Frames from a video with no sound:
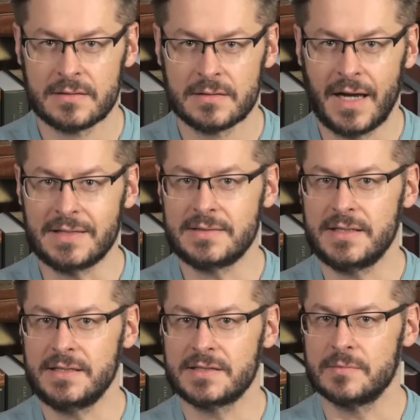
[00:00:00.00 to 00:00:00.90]
I
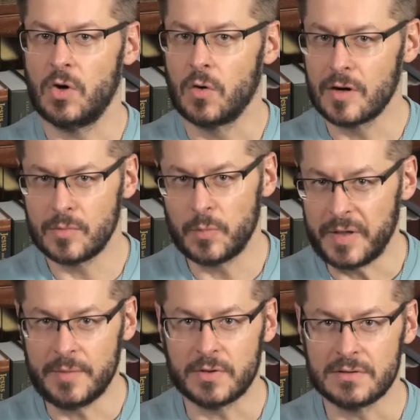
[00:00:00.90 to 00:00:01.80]
see some horrible
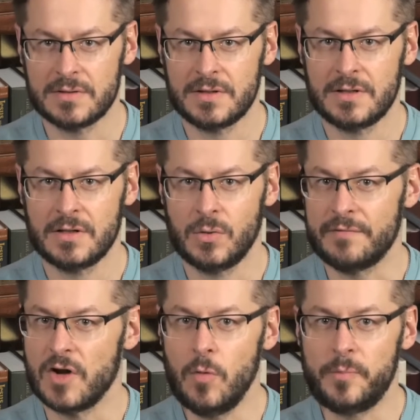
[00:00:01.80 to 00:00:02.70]
people who
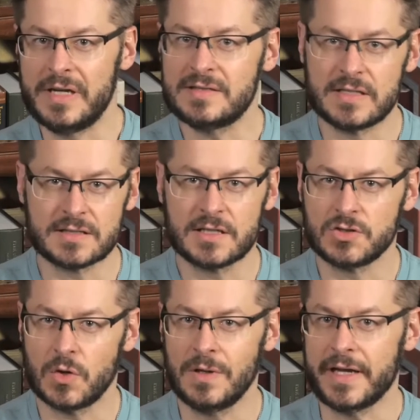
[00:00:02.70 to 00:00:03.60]
have no business
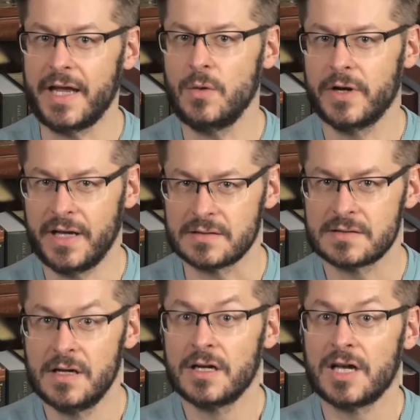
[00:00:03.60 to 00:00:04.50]
controlling anyone else